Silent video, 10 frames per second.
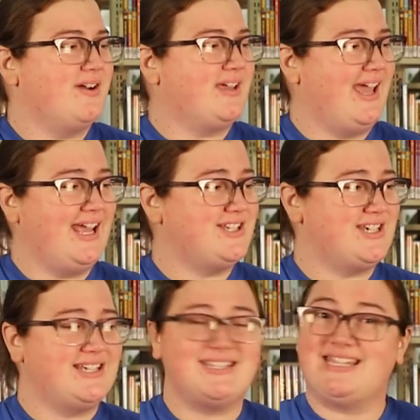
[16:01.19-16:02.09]
their
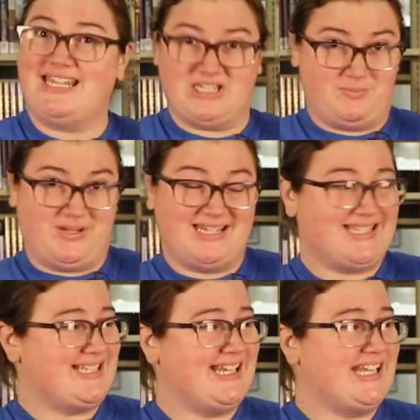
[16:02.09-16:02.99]
cages, each
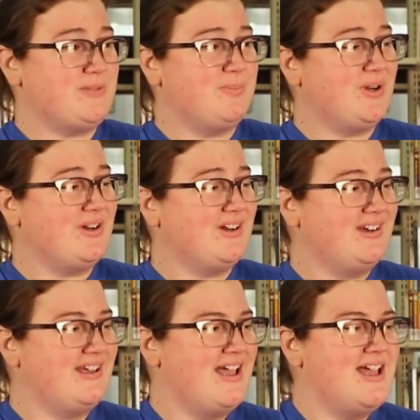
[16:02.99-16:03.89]
beast and each
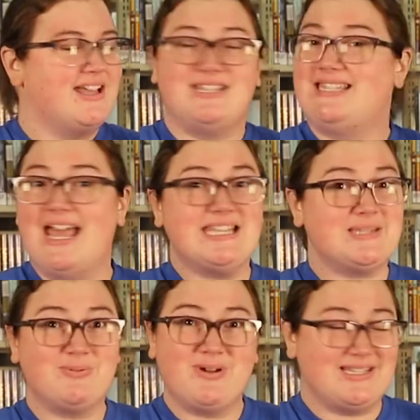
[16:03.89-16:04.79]
bird,
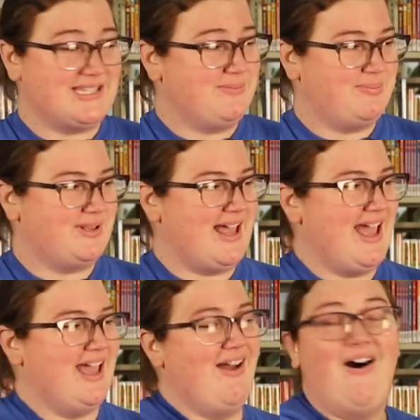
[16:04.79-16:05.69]
desperate to
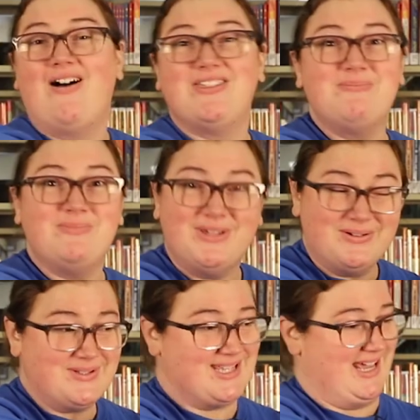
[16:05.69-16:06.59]
play all the
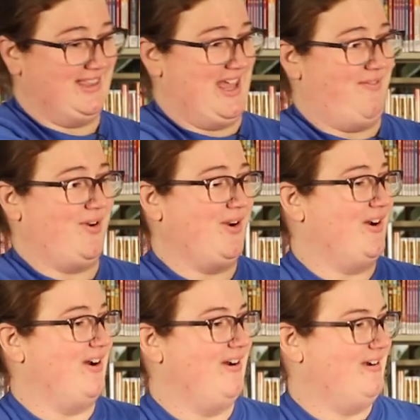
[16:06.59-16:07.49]
music they've
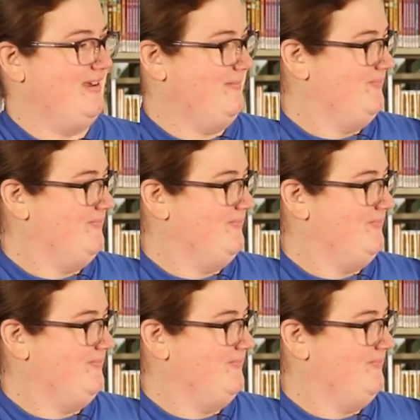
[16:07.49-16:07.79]
heard.